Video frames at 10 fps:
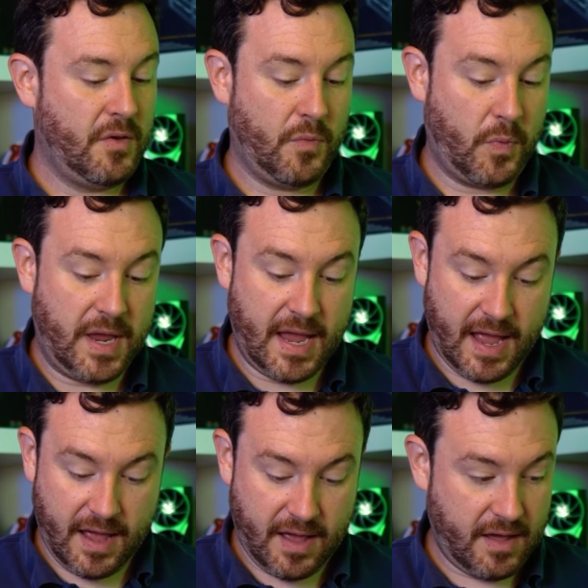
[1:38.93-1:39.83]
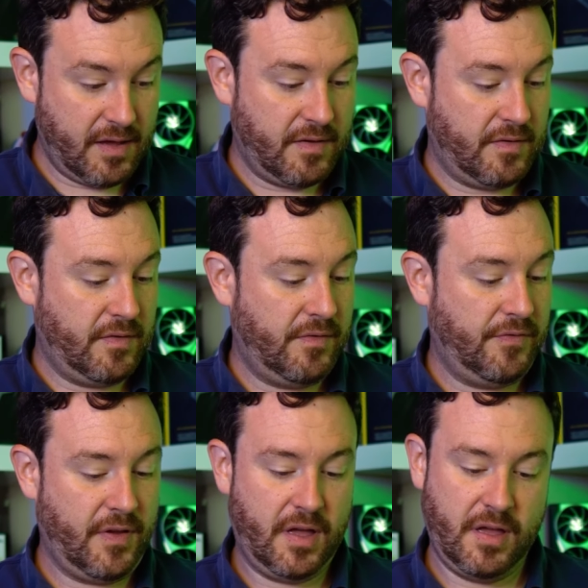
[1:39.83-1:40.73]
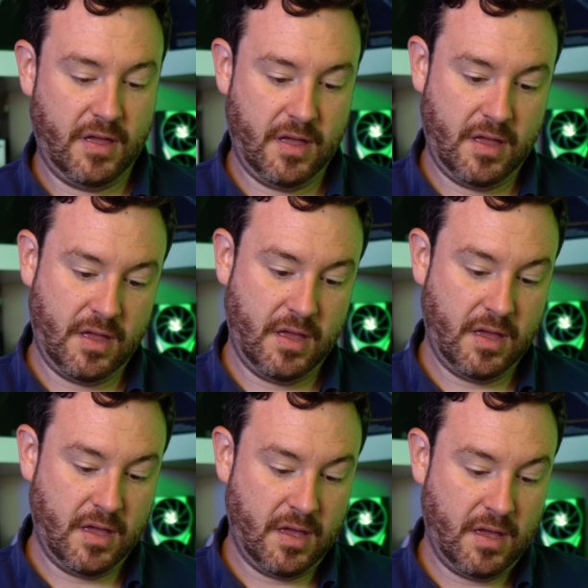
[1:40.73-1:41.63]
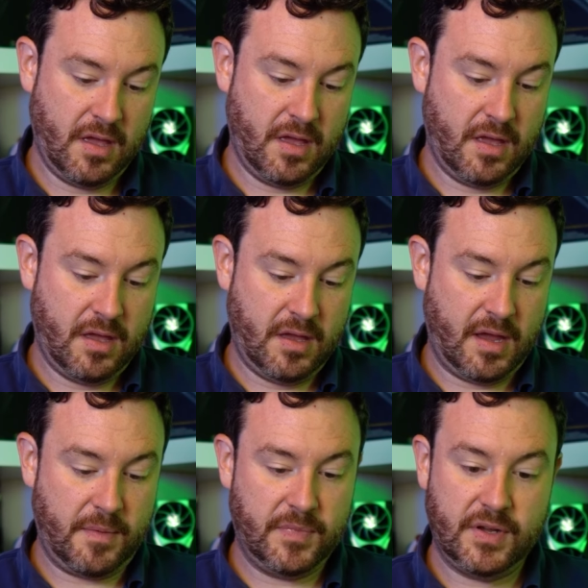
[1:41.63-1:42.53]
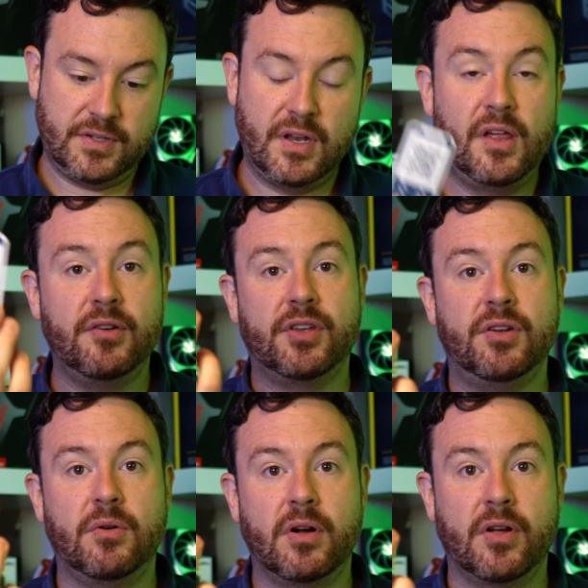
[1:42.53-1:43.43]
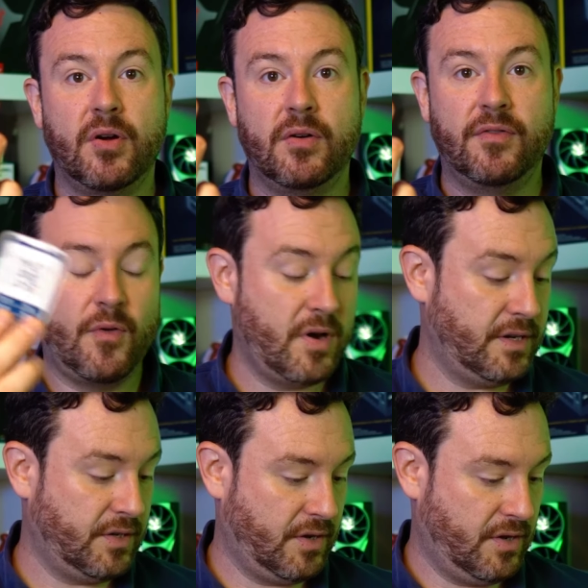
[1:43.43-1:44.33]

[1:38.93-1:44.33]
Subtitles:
We have, yep, there's another QR code for it.